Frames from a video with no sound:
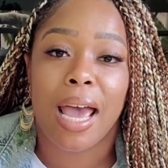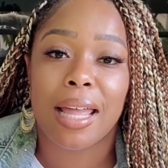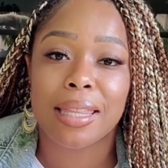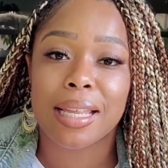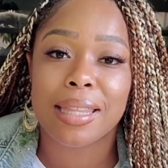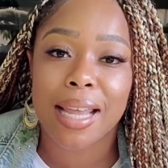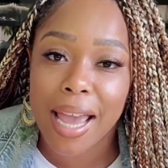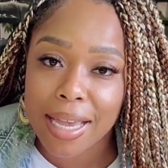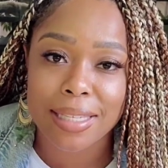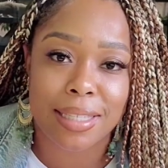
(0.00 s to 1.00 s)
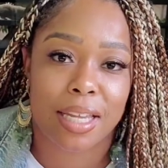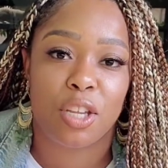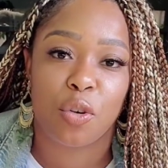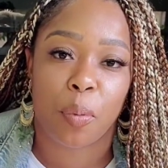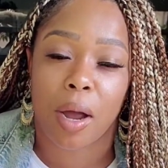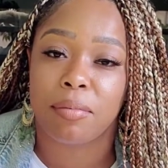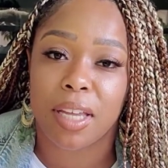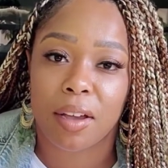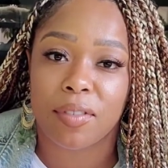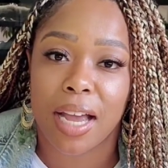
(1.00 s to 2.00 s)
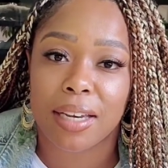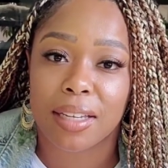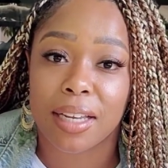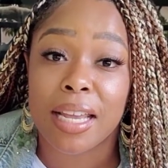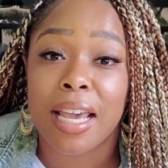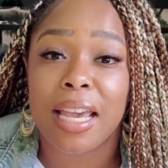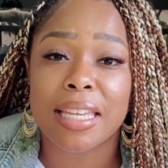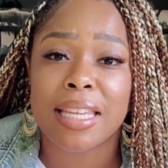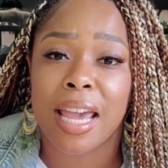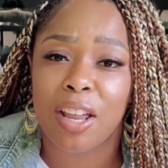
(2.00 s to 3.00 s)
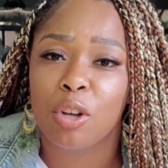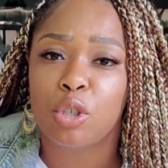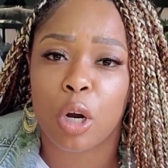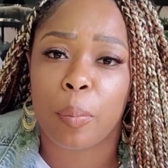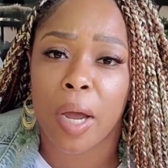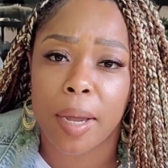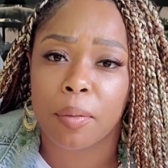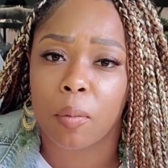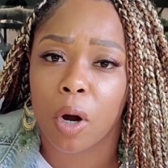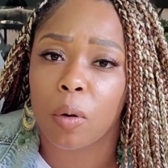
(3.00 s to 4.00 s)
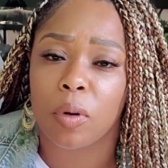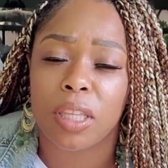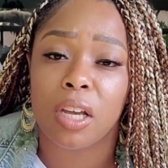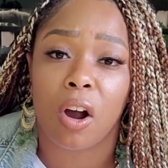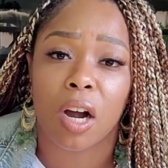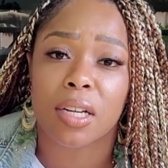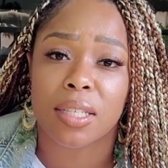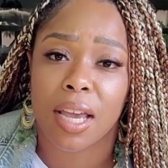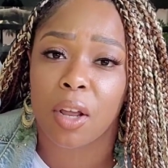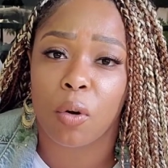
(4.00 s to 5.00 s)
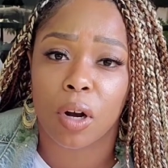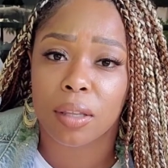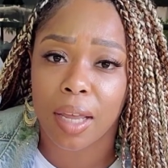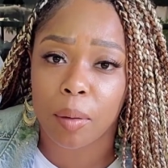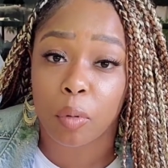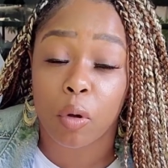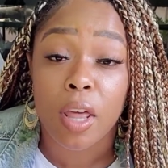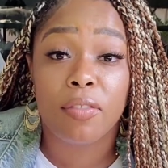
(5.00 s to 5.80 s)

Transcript: And the last thing you probably have not done is handled your paperwork with the artist and or label.